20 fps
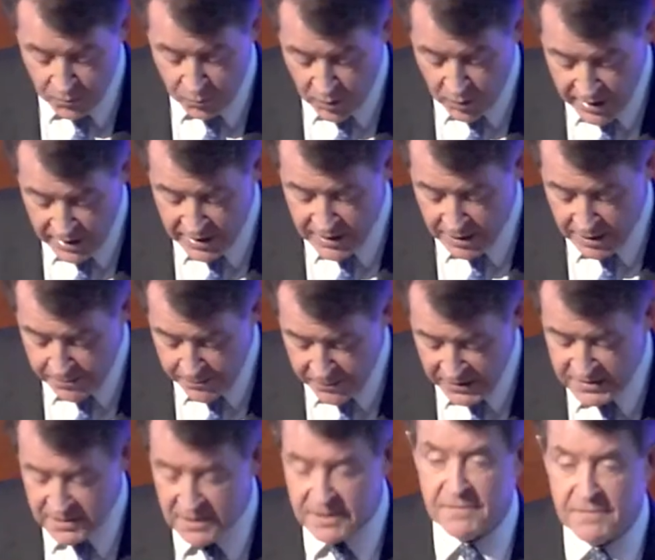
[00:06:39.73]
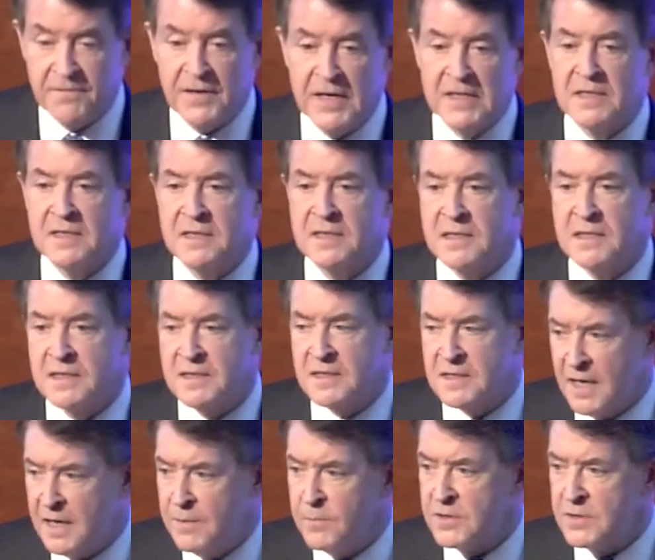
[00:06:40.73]
why companies that invest in
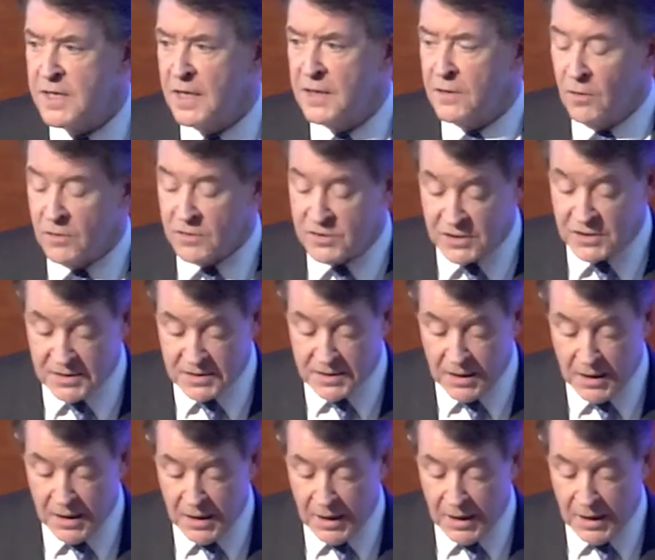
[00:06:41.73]
sustainable technologies